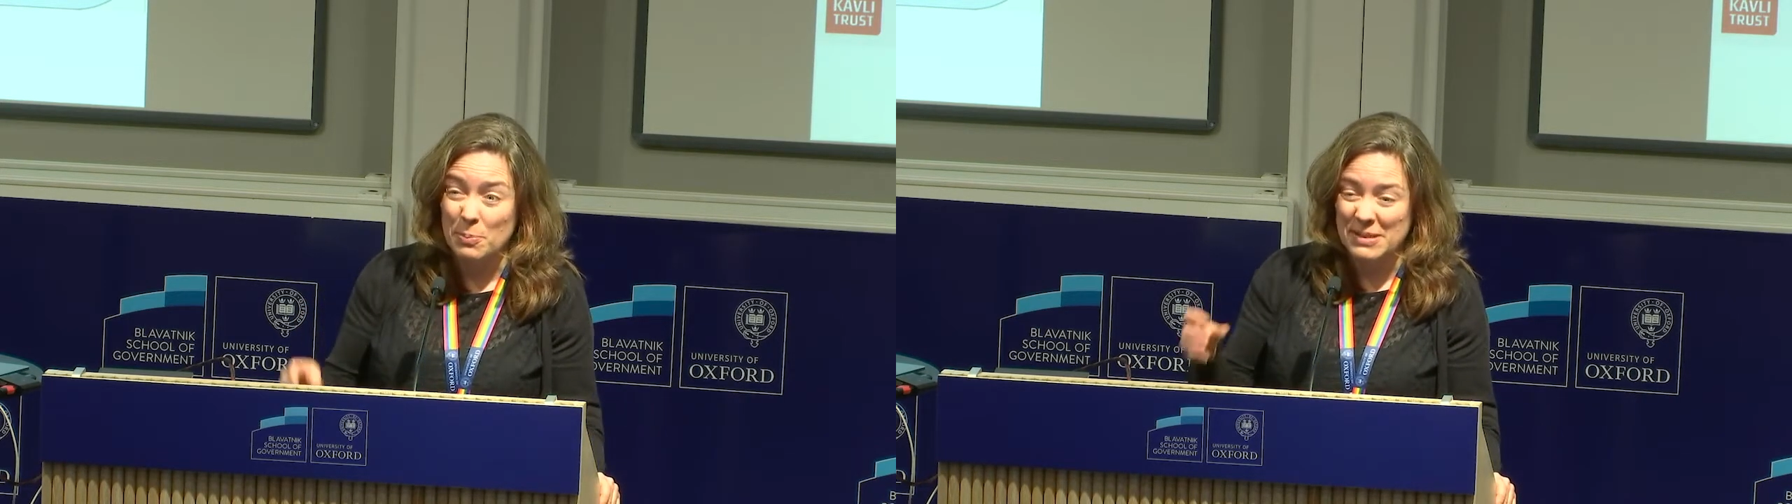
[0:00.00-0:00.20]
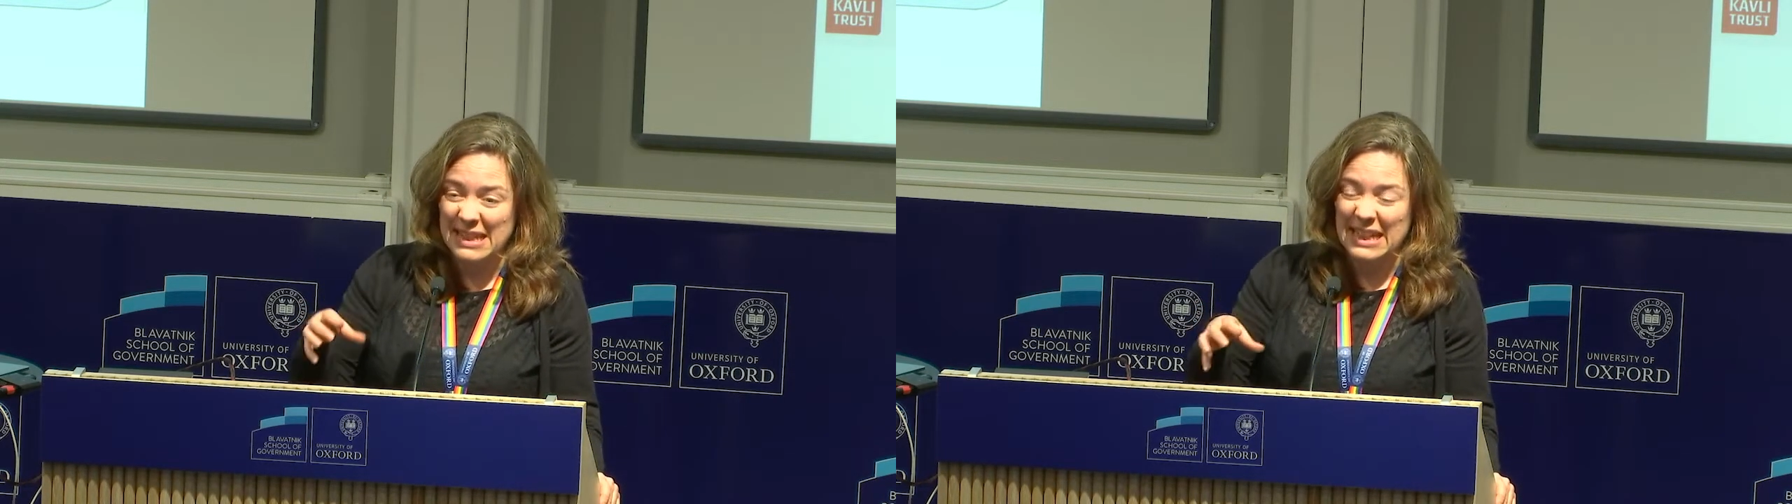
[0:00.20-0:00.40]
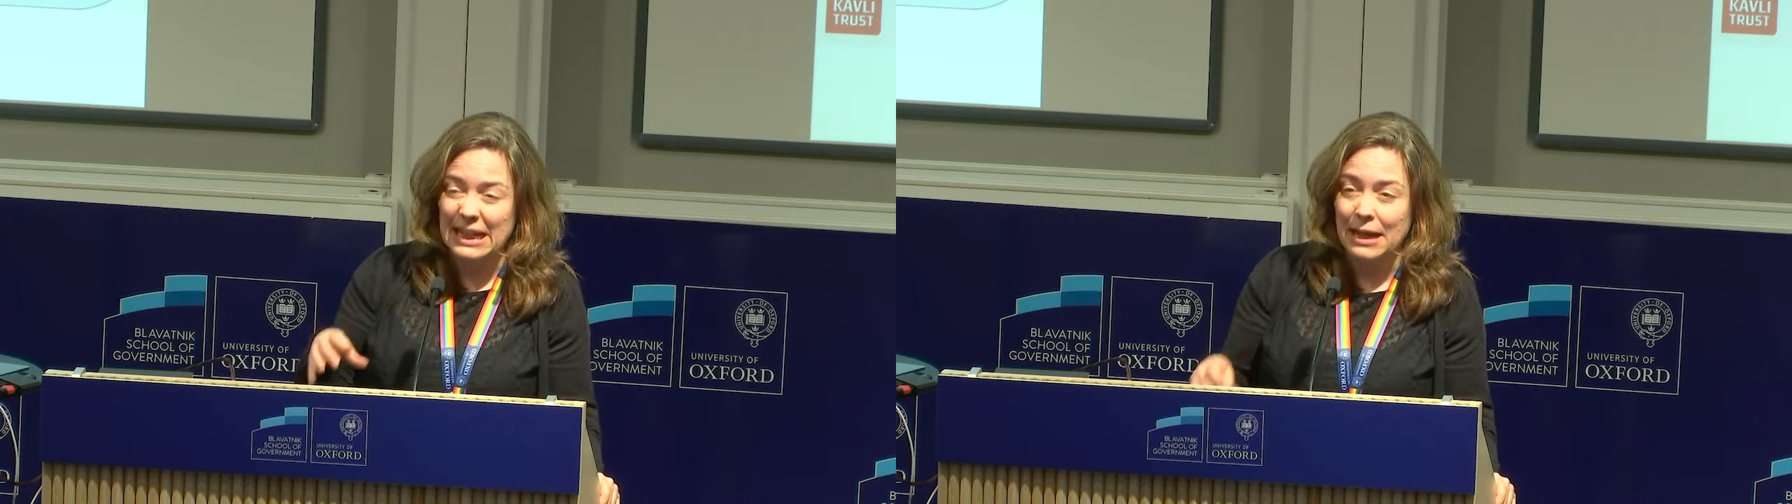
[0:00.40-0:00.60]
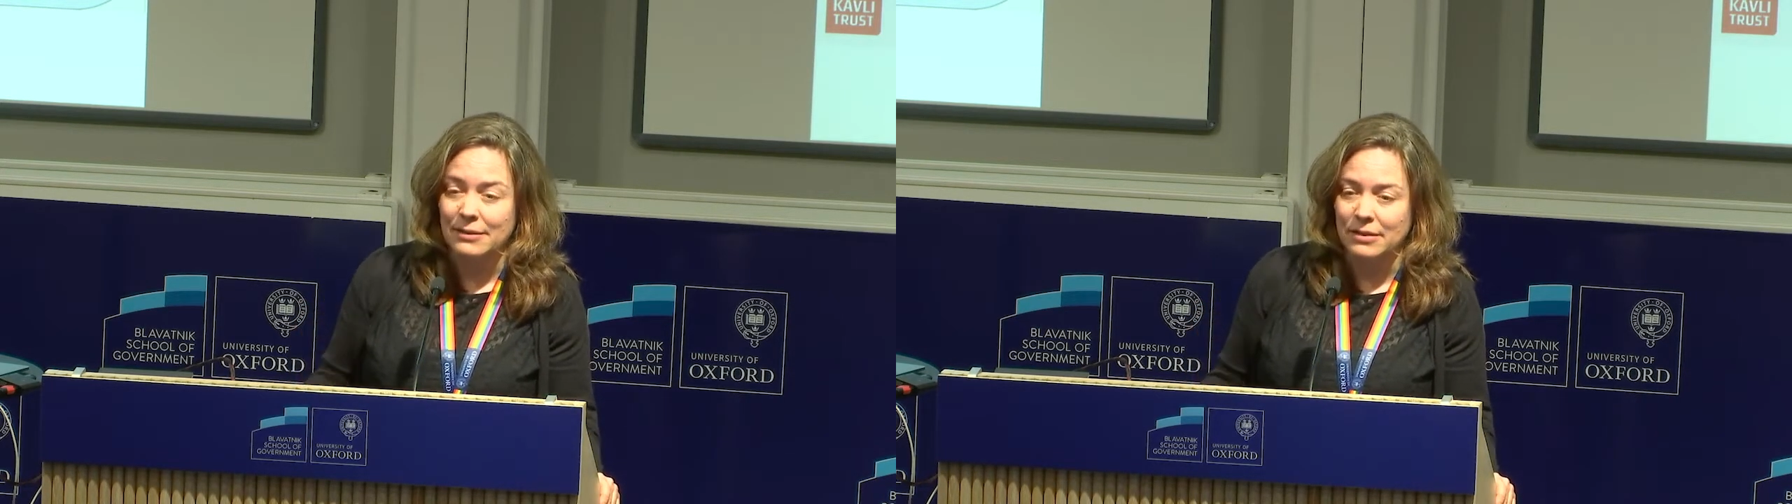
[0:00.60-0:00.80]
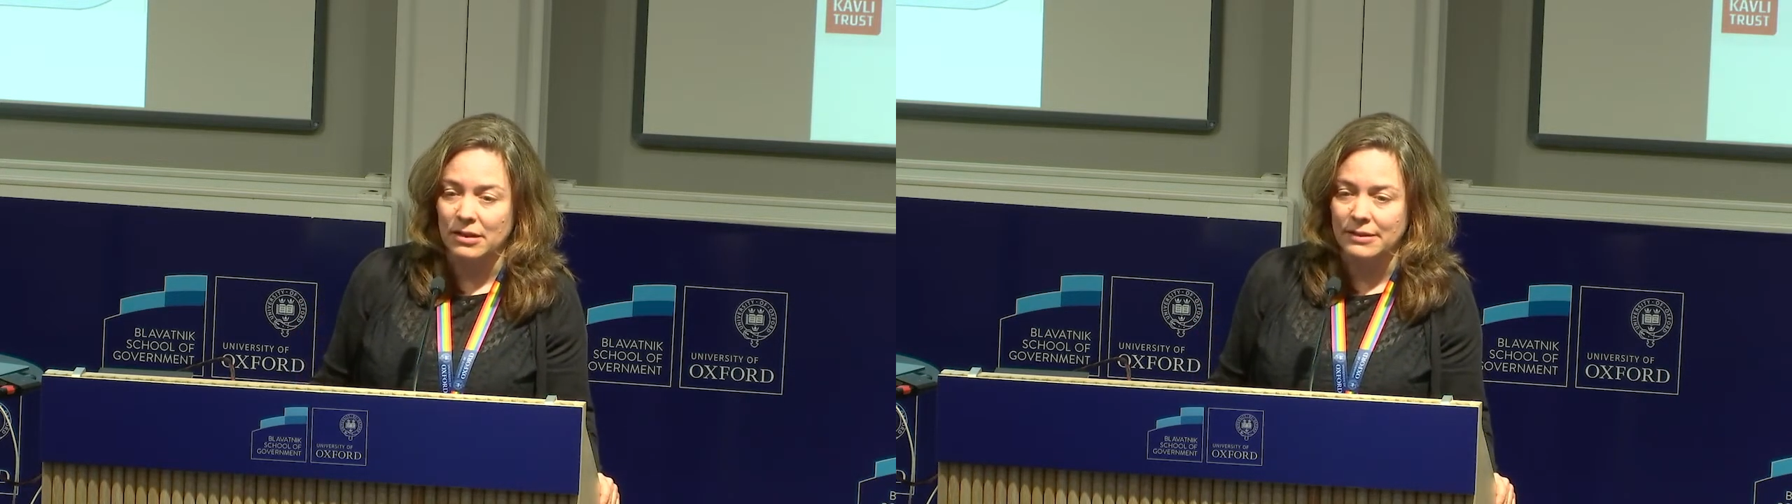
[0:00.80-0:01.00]
particularly
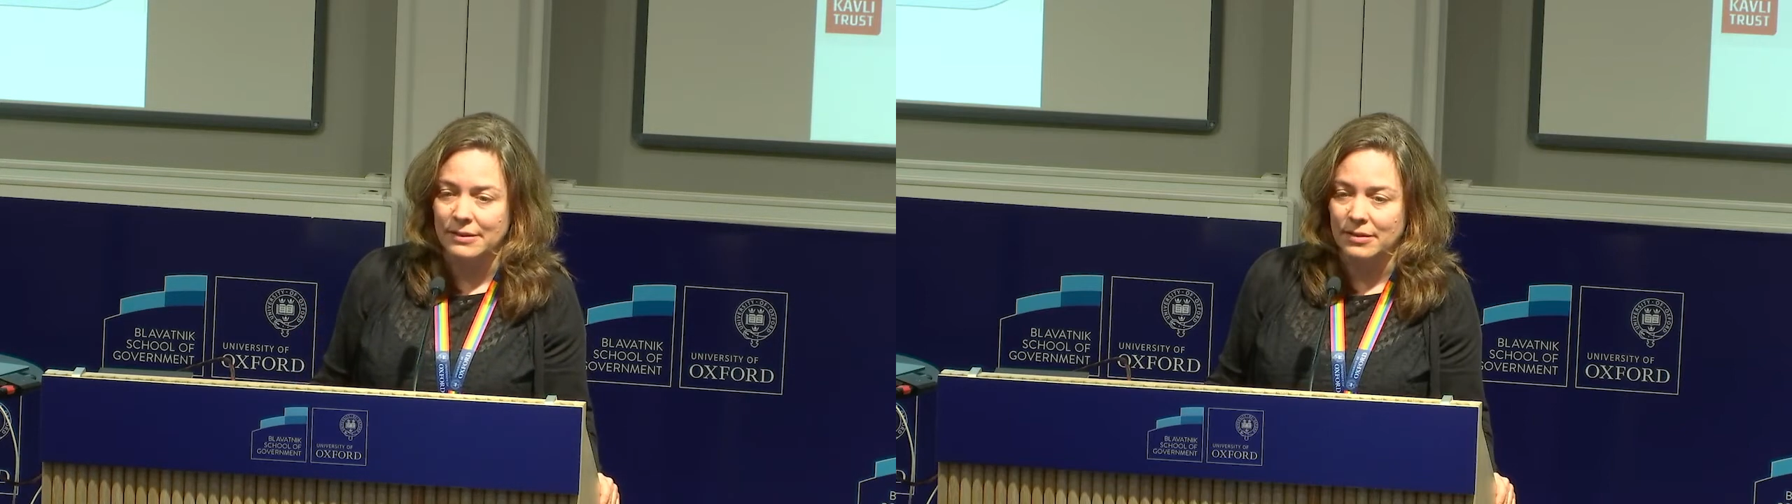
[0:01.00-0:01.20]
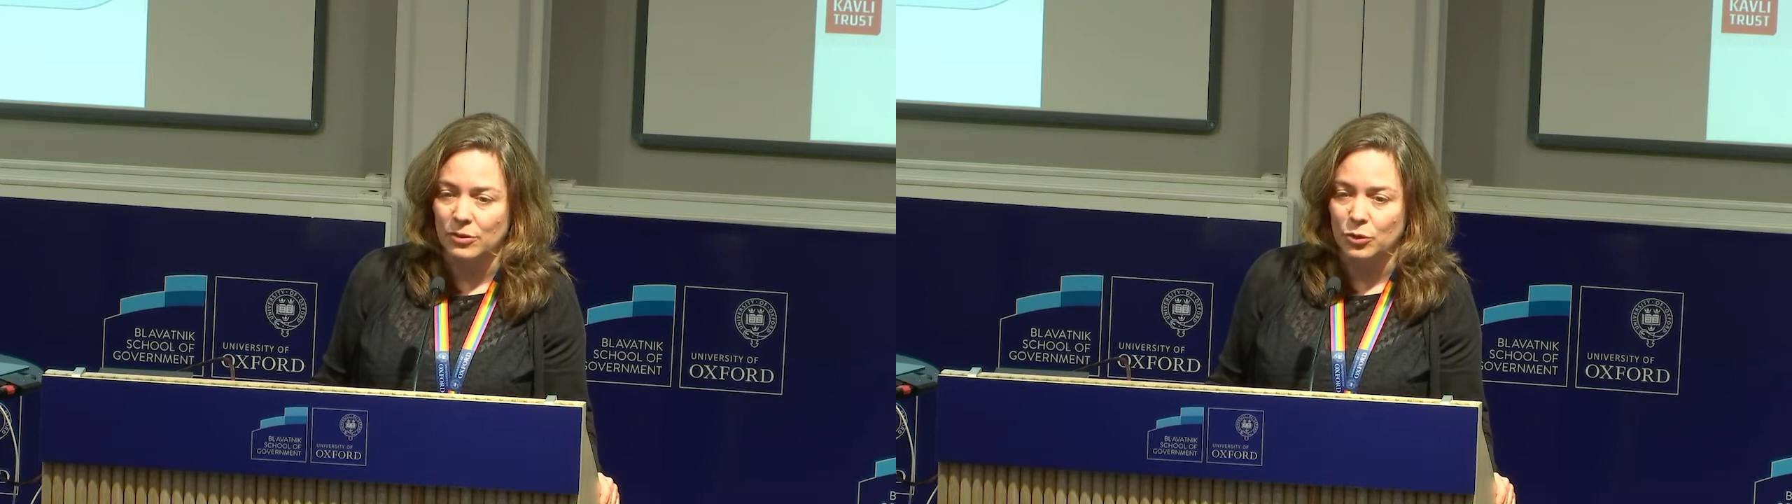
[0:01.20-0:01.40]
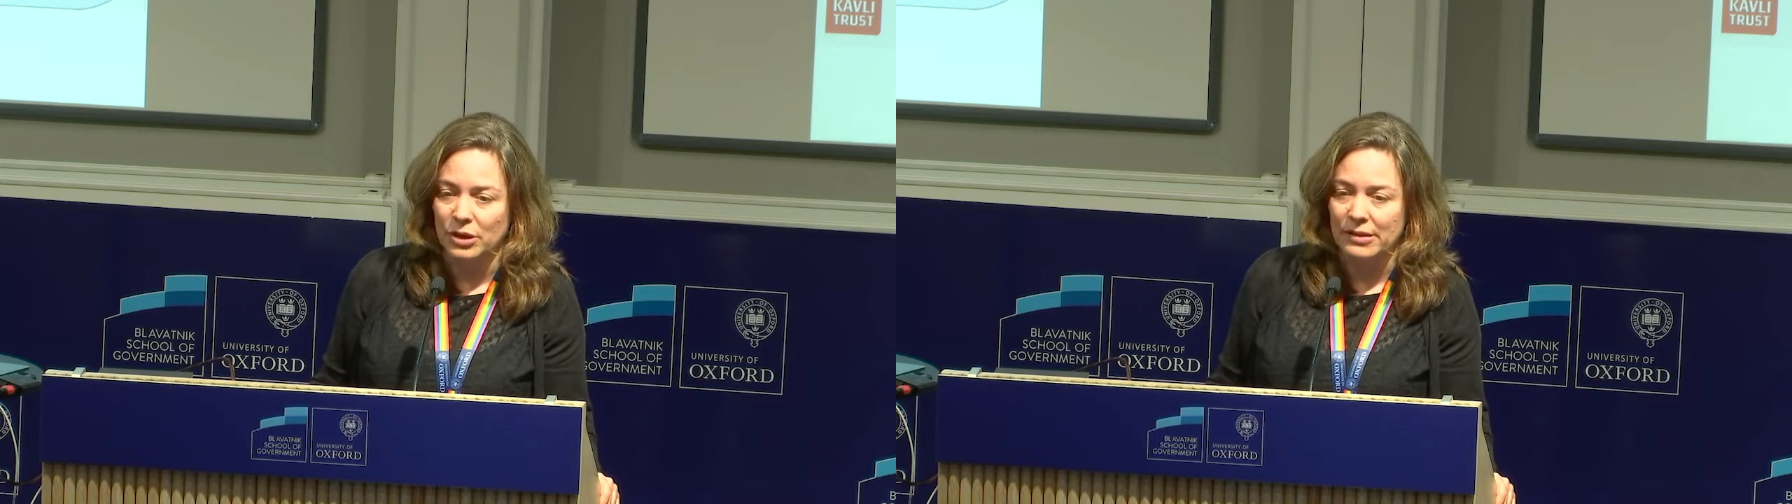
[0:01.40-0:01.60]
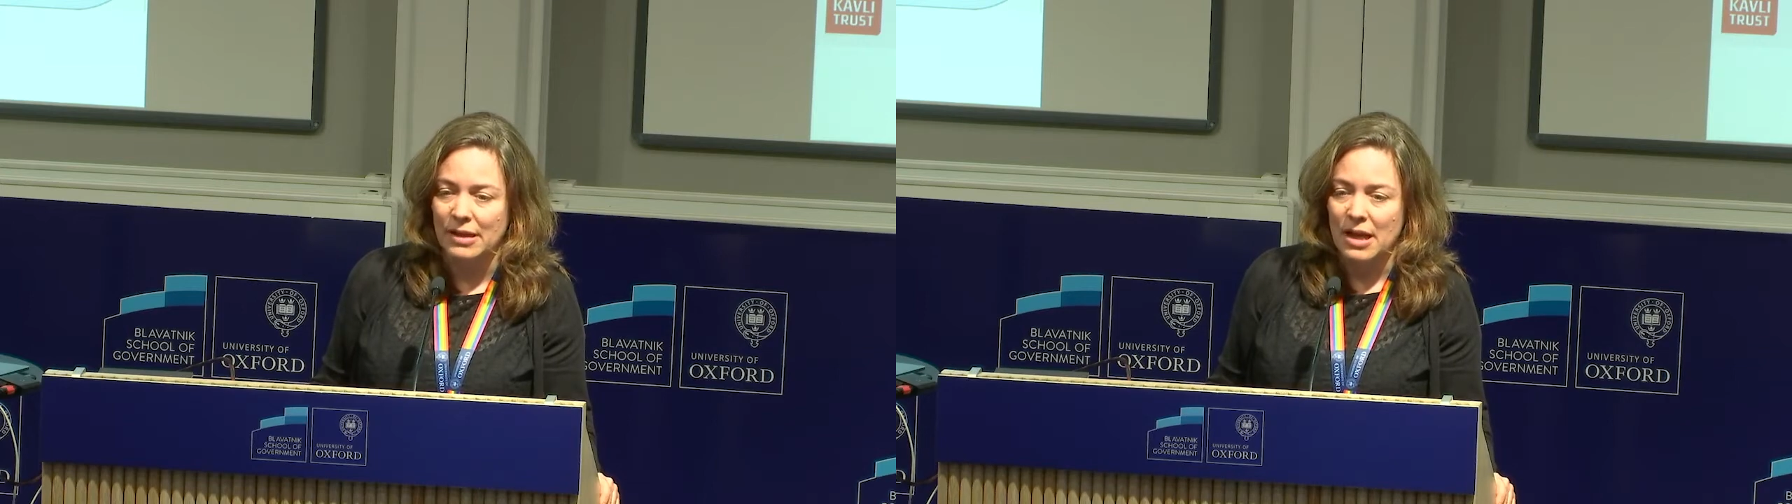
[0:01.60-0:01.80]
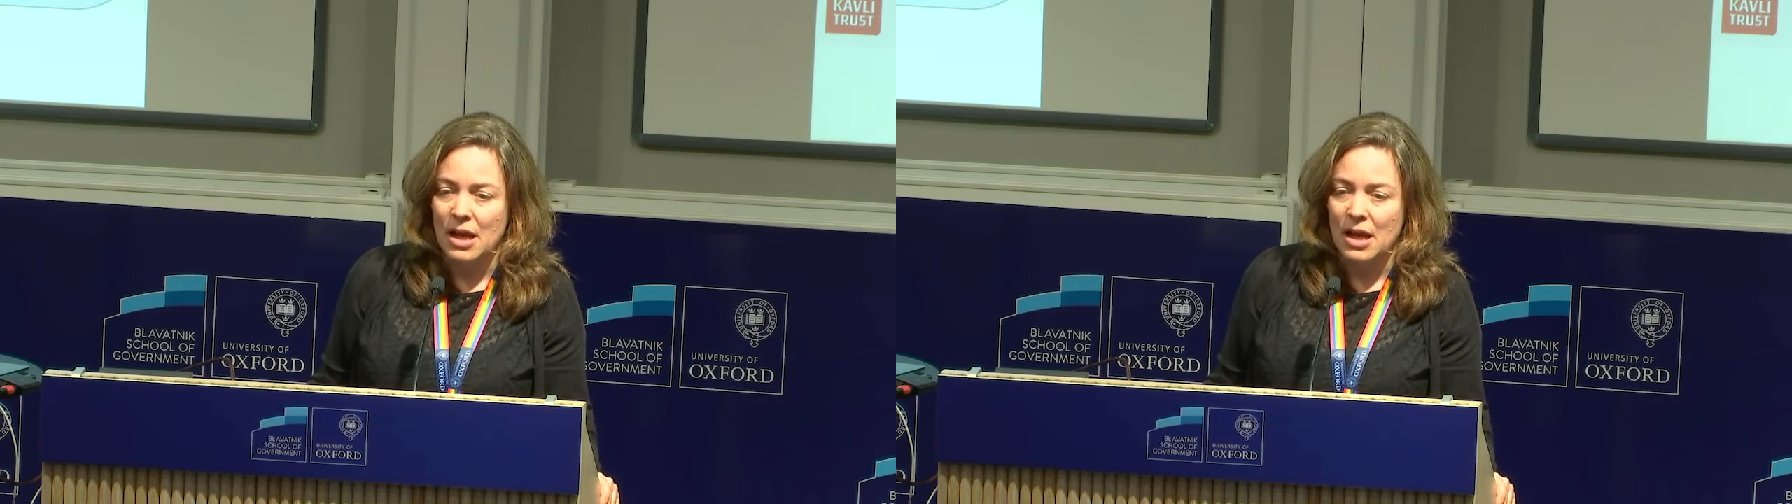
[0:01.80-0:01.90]
anxiety disorders,